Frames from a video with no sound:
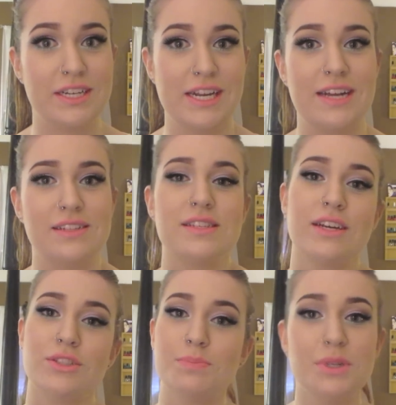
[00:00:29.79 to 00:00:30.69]
It had
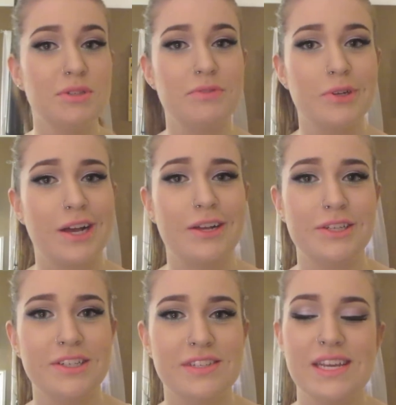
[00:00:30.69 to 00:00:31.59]
such beautiful
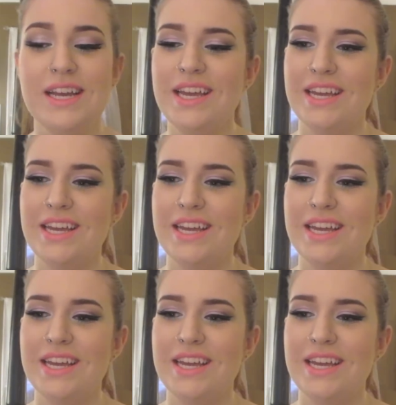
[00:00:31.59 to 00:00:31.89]
colors